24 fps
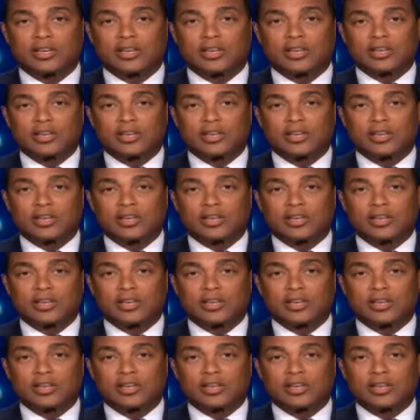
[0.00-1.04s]

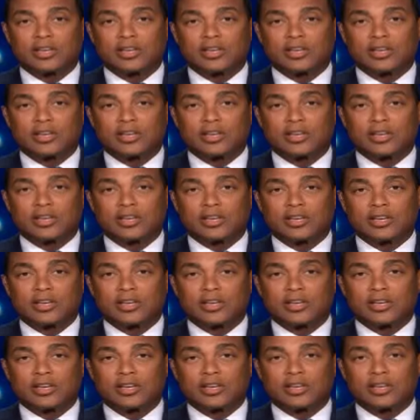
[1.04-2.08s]

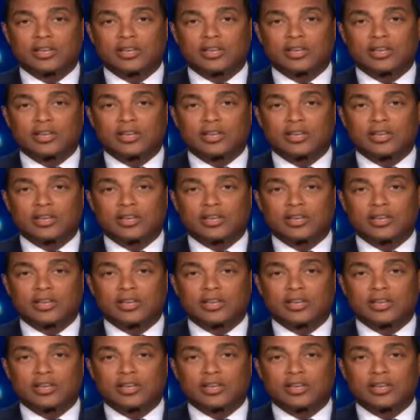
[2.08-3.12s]

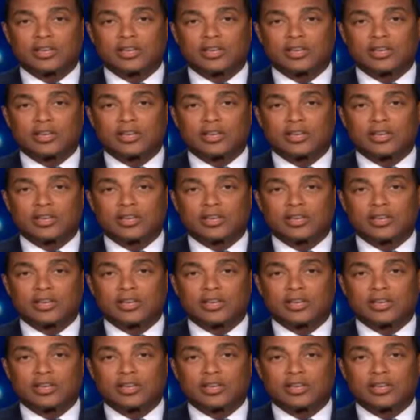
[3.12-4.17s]

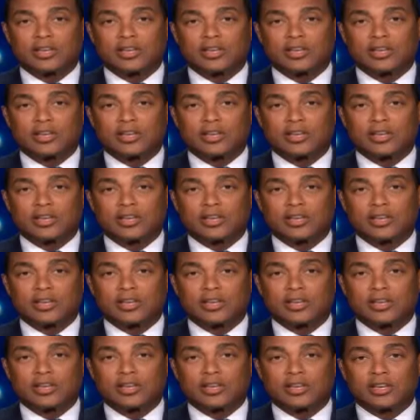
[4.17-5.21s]

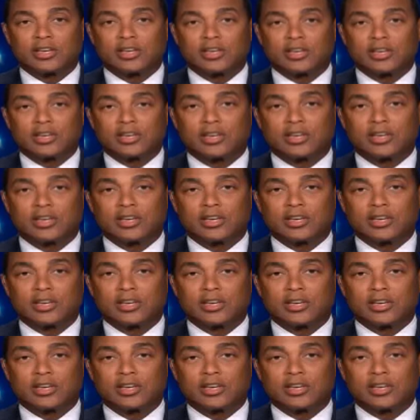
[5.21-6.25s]

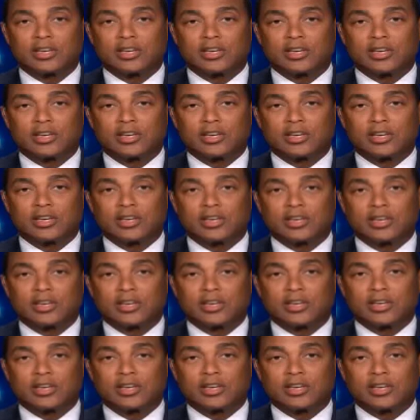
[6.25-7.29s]

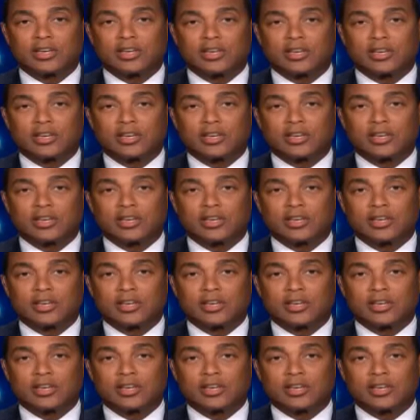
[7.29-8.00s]
This person isn't speaking.